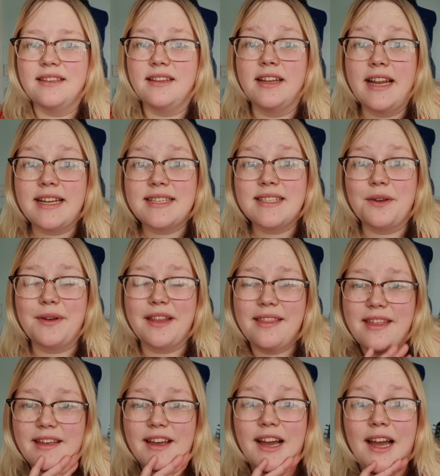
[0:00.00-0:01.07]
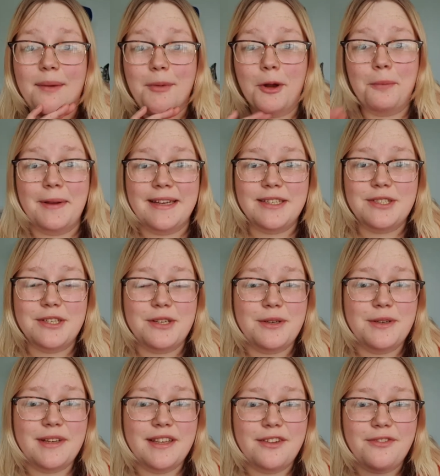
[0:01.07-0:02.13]
The next sewing thing I'm hoping to
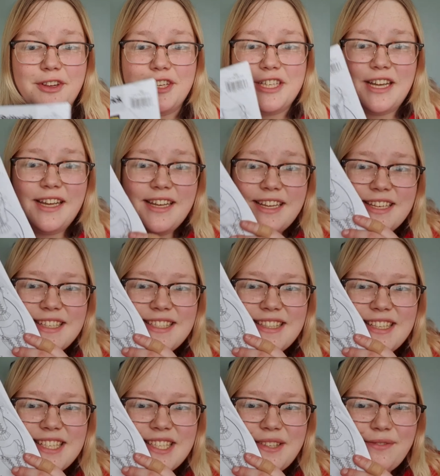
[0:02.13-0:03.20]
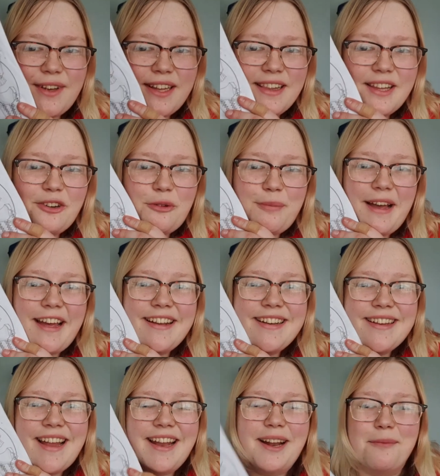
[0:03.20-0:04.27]
do in the future is this fun little
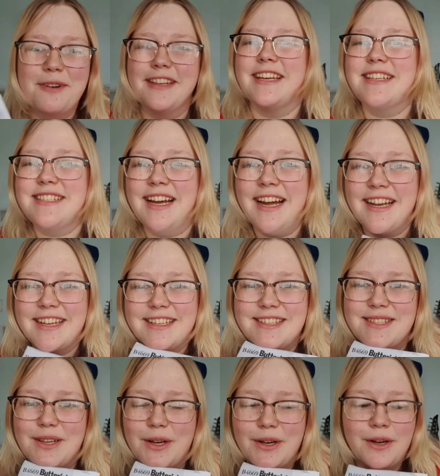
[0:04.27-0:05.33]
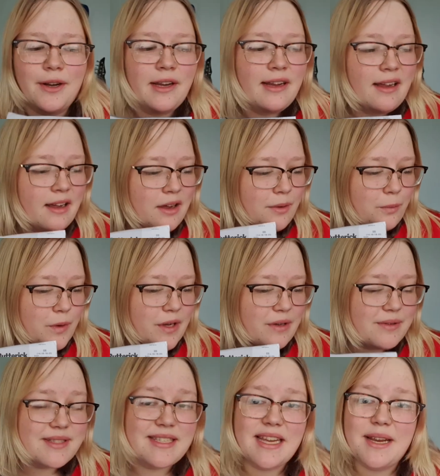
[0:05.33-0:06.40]
pattern and I'm really excited so
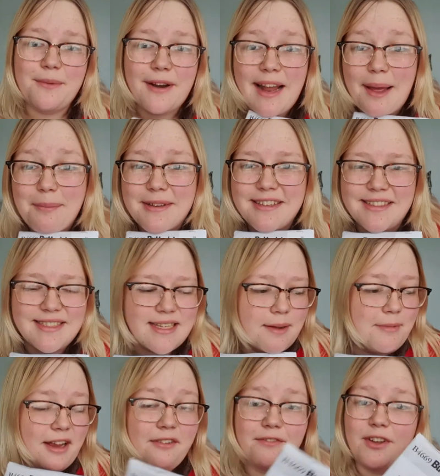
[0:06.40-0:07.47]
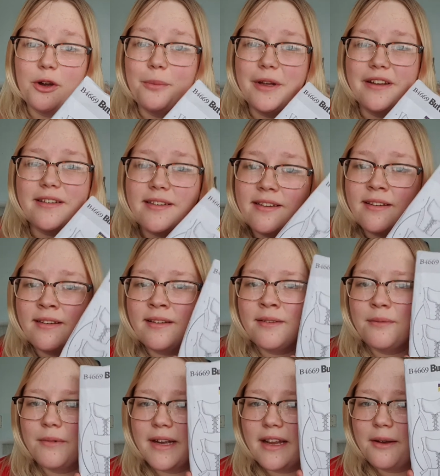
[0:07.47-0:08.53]
we'll see what happens. I might film it,
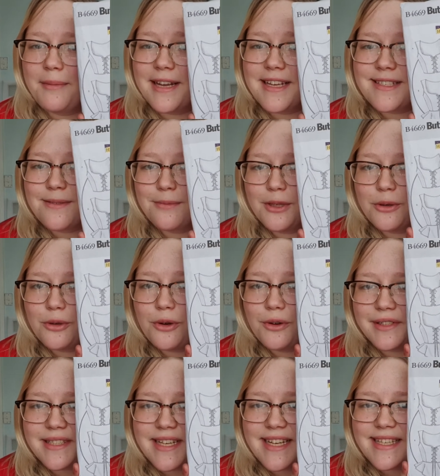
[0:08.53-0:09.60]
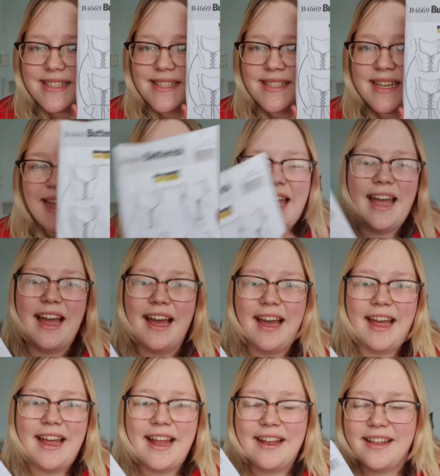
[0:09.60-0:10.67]
we're gonna make some little corsets
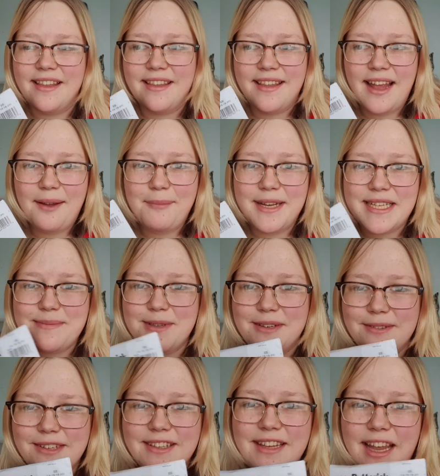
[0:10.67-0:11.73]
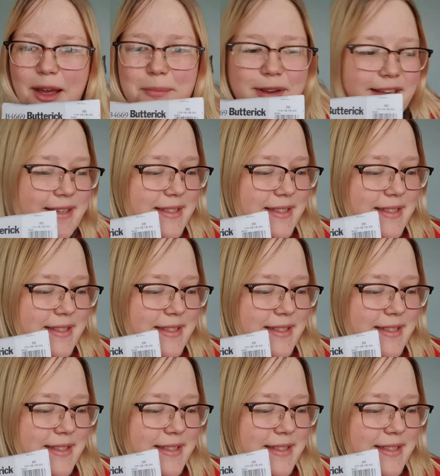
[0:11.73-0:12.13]
and that makes me really happy.